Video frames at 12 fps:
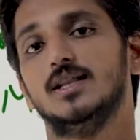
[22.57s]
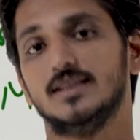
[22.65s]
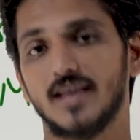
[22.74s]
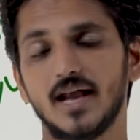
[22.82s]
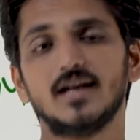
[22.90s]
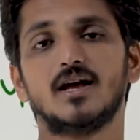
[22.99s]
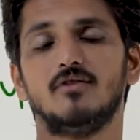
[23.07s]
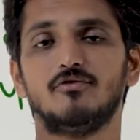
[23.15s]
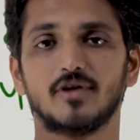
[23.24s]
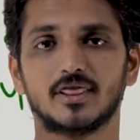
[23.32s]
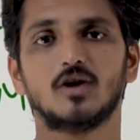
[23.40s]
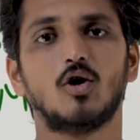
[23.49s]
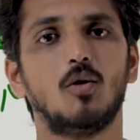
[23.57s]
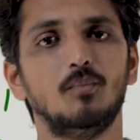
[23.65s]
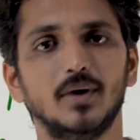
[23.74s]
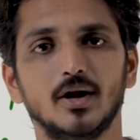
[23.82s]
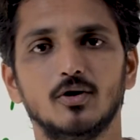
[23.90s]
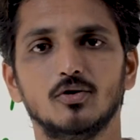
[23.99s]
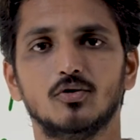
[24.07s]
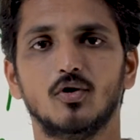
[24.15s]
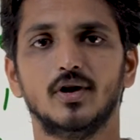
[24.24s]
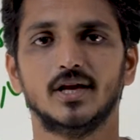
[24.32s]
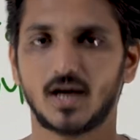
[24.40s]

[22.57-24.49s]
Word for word: then come for the competitive coding.